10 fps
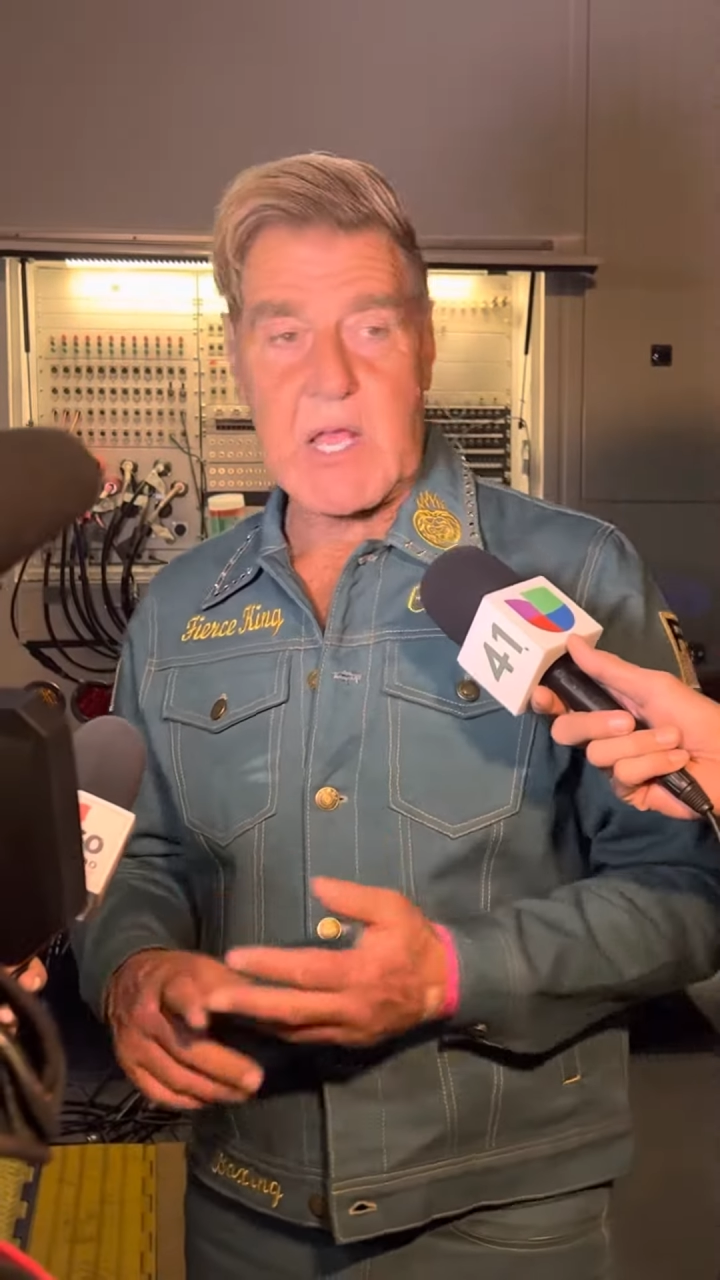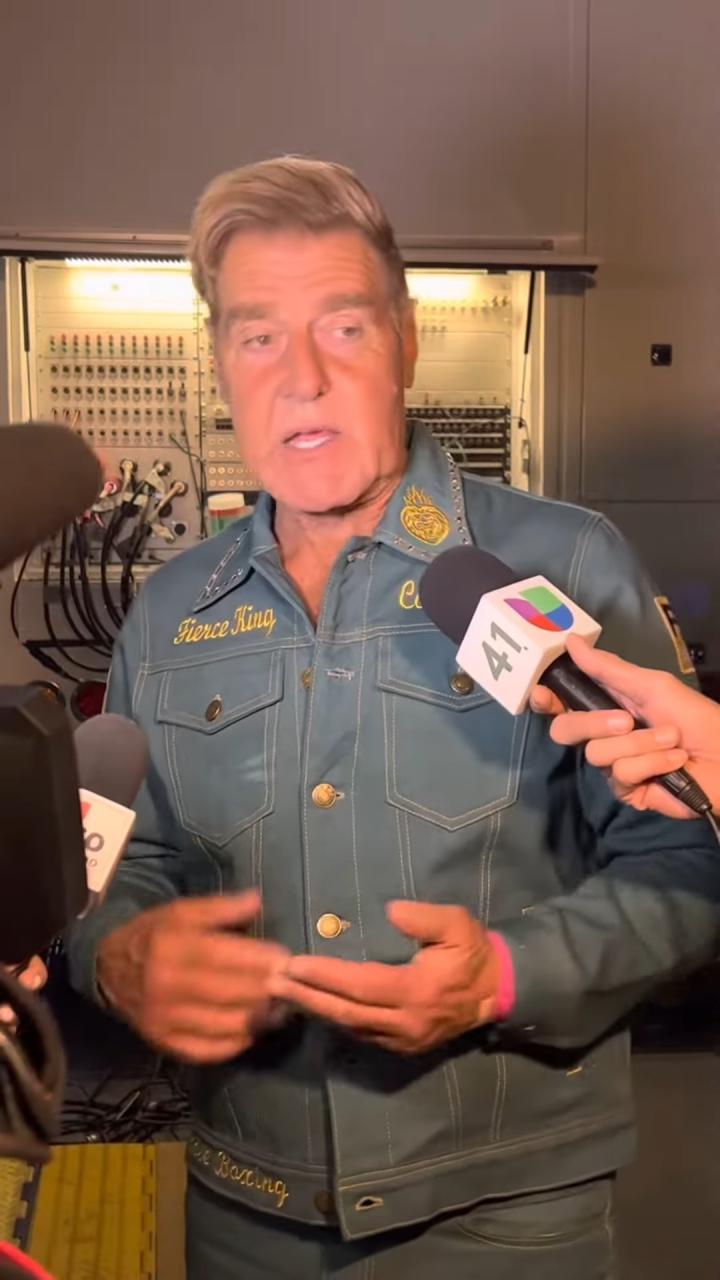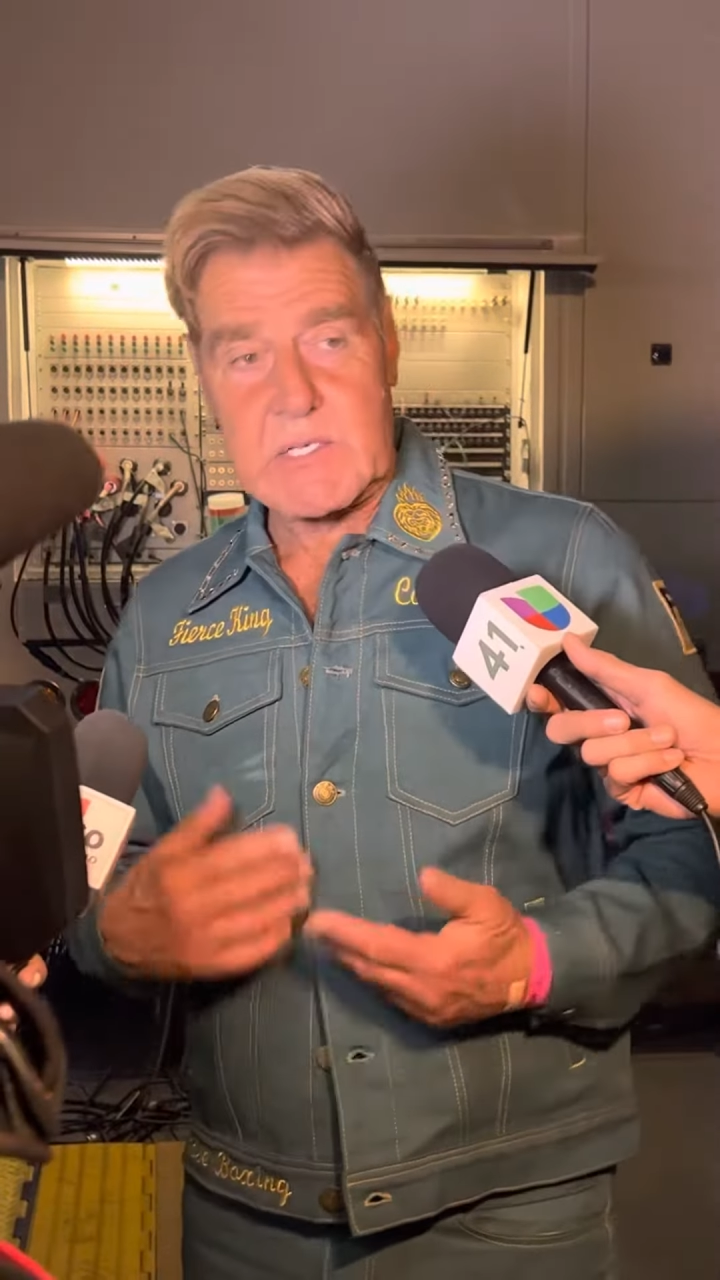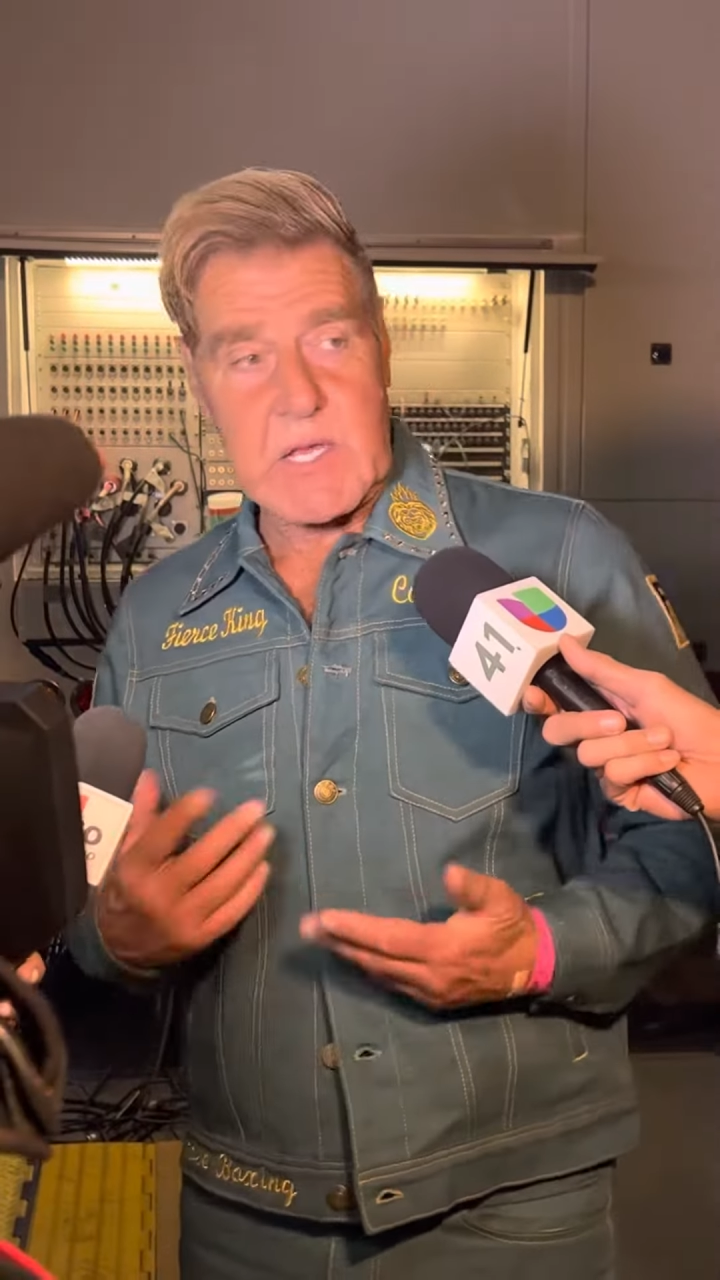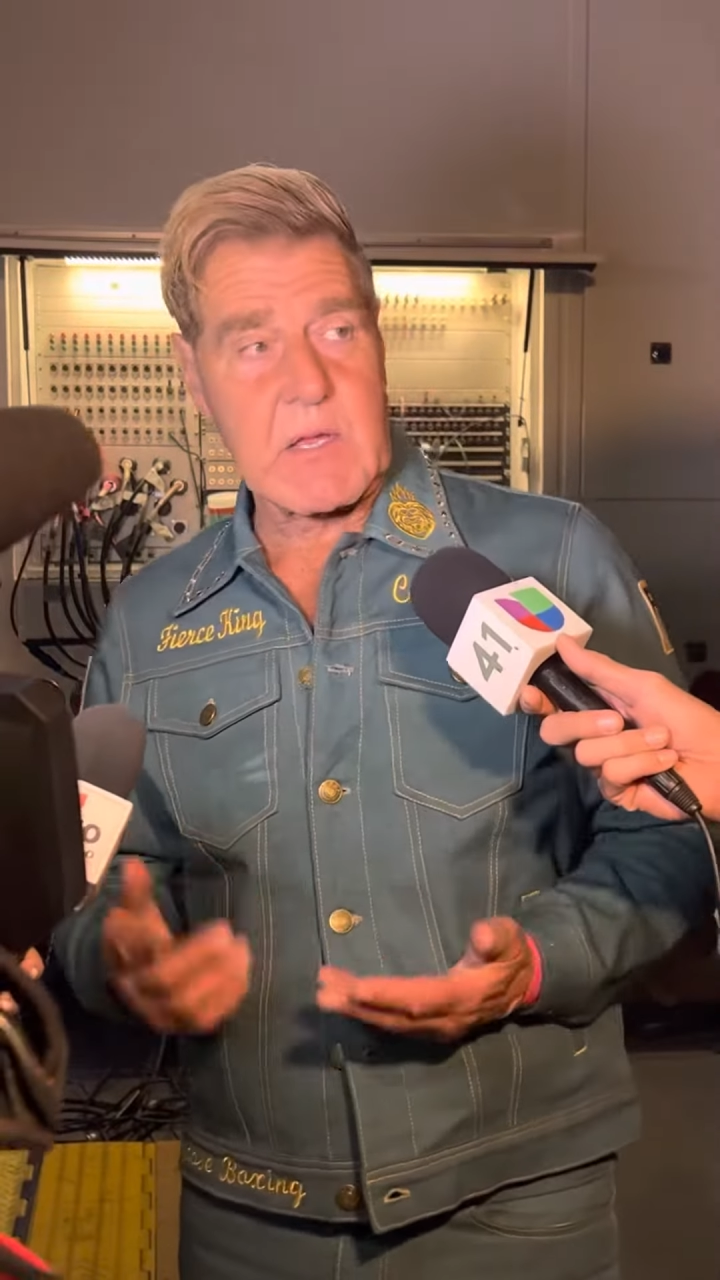
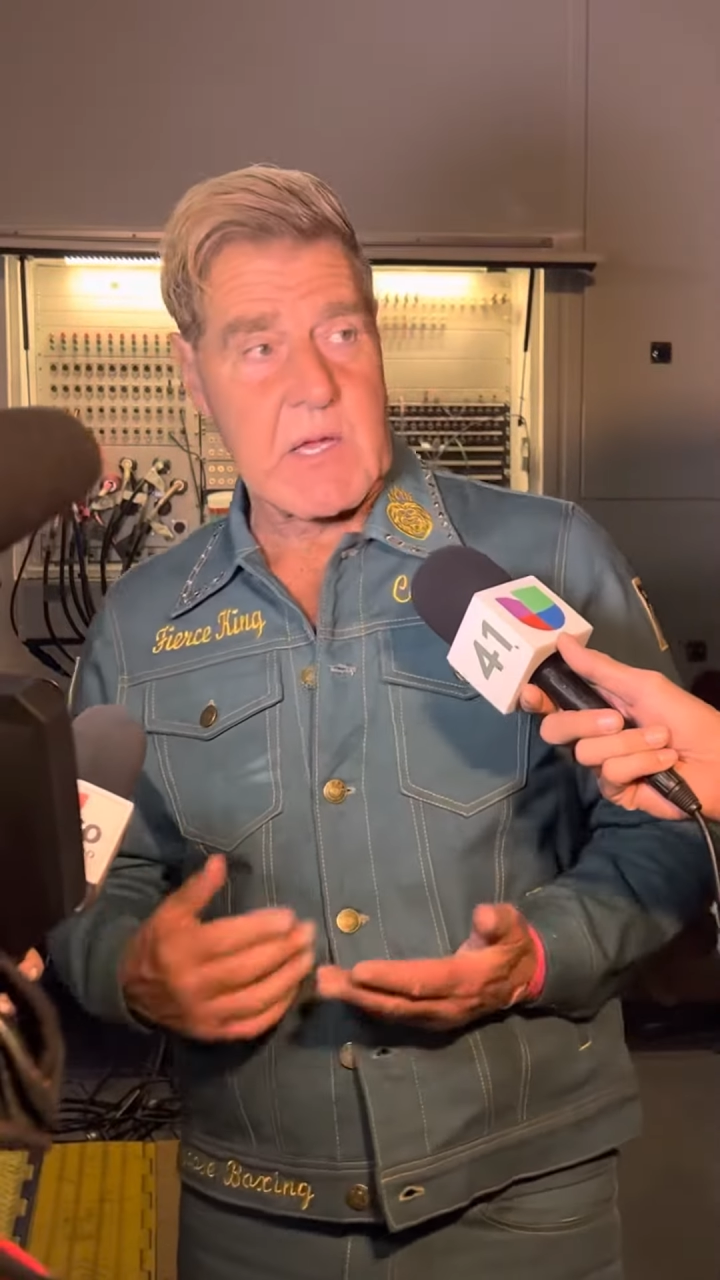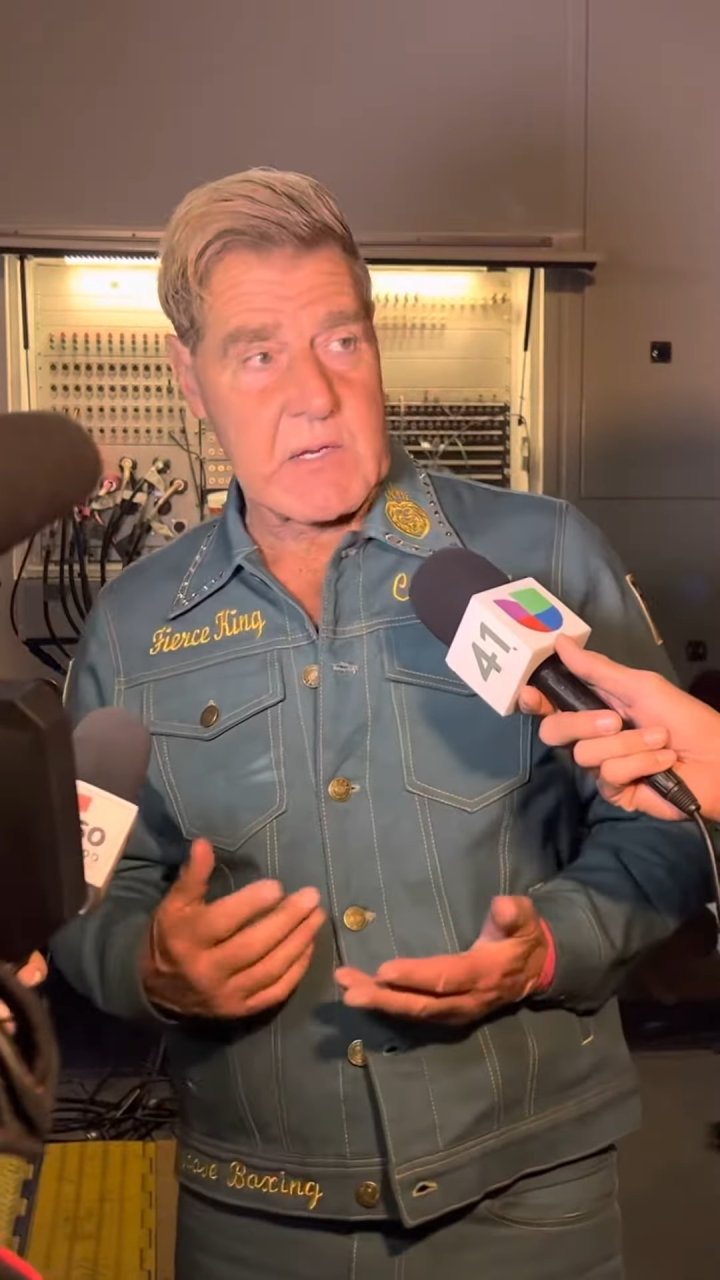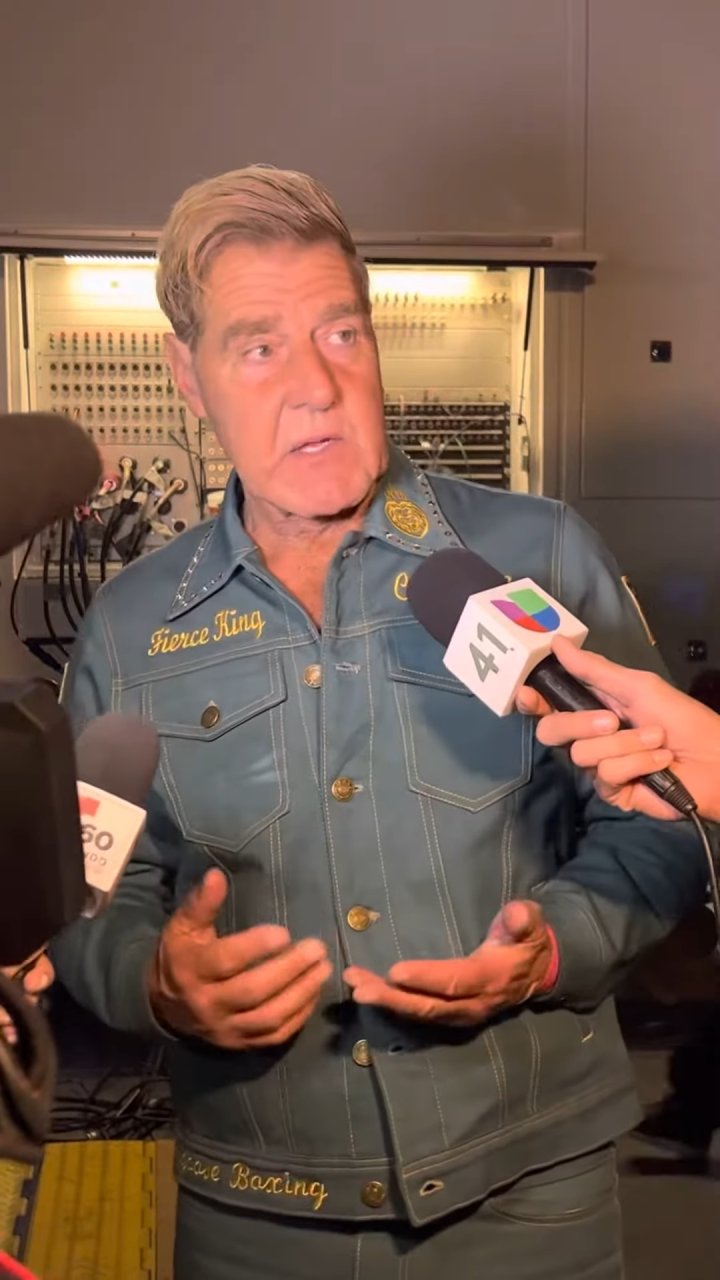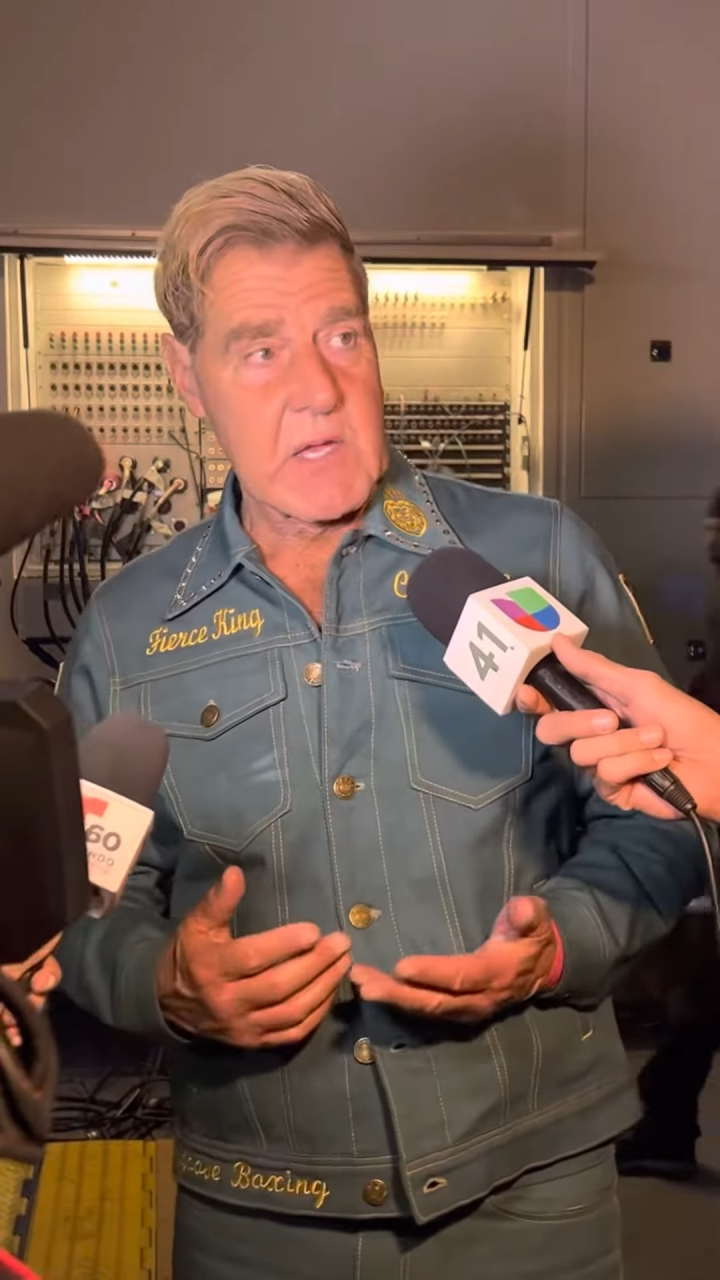I, I,